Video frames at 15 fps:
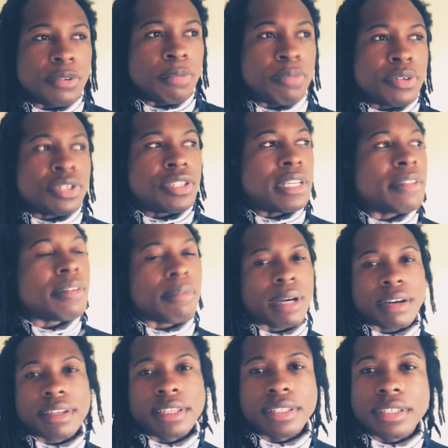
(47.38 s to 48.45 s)
perceive them, how
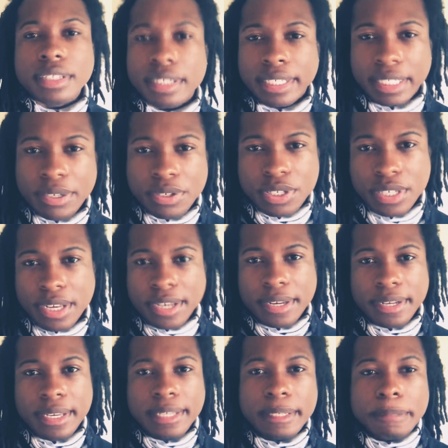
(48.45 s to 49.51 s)
they look on the outside.
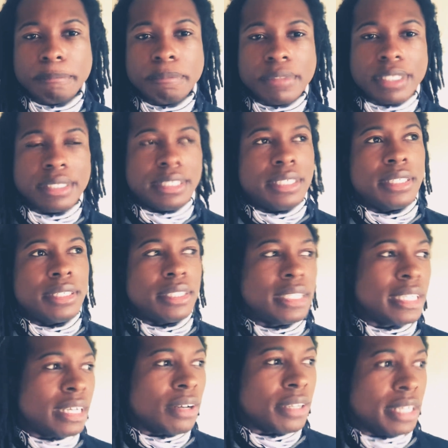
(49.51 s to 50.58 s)
Then
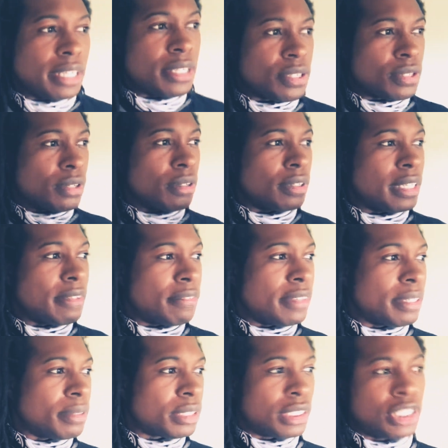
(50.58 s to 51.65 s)
okay, so if
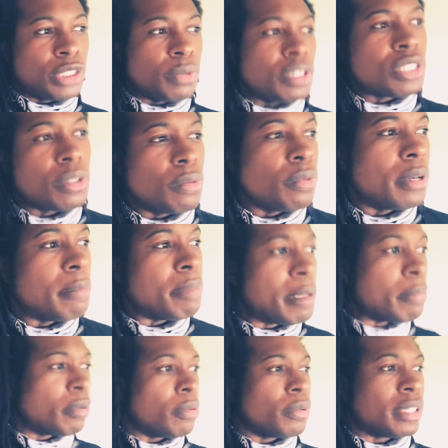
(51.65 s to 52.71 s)
there was a situation where
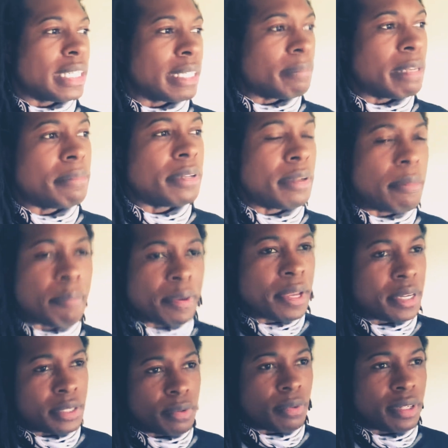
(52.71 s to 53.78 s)
people were like maybe in the
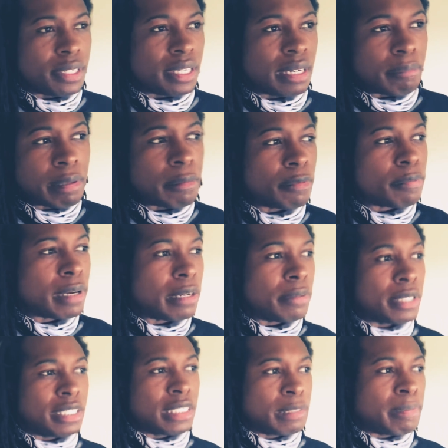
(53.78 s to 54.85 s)
bank or whatnot, people probably
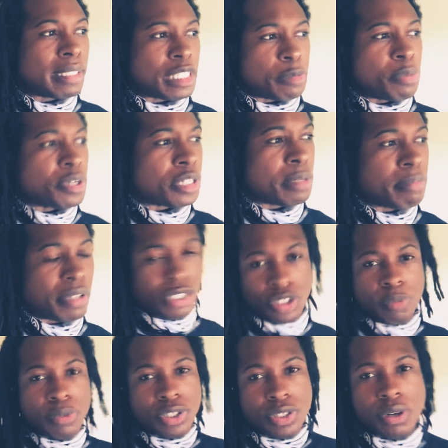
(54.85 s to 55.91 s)
would expect this person to be
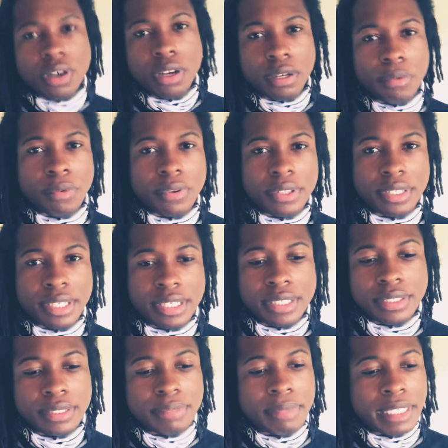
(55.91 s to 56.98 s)
super strong and
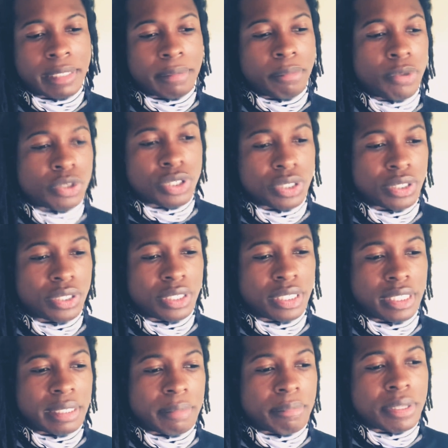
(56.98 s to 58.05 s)
whatnot, like
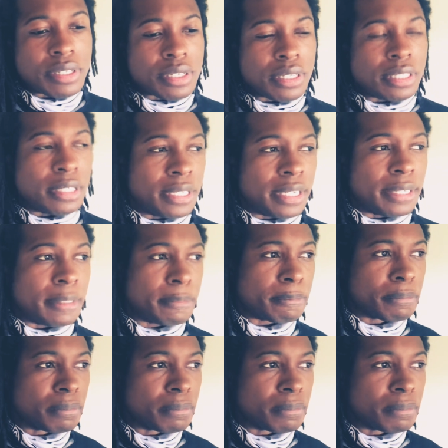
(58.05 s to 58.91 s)
emotionally, mentally, and